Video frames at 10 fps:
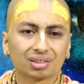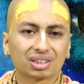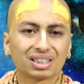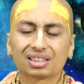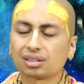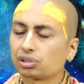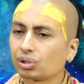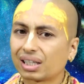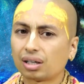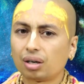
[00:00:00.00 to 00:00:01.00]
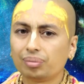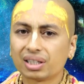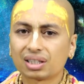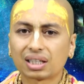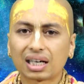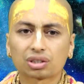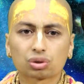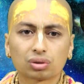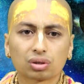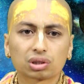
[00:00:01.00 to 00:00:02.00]
she is also an American
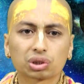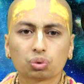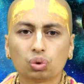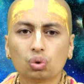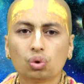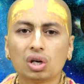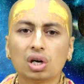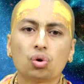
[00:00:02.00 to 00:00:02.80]
astronaut who